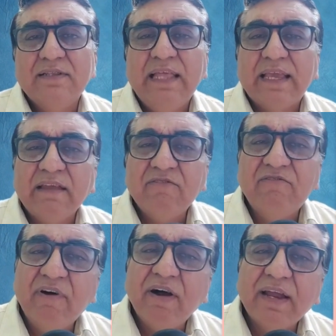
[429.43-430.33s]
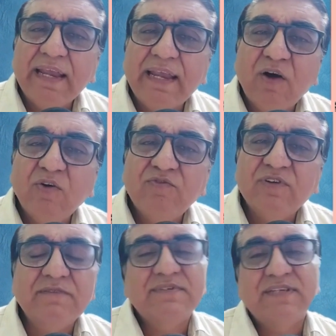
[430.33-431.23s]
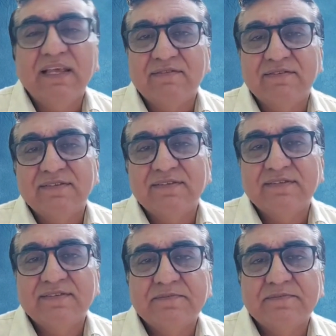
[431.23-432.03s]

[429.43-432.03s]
they can work it out for themselves.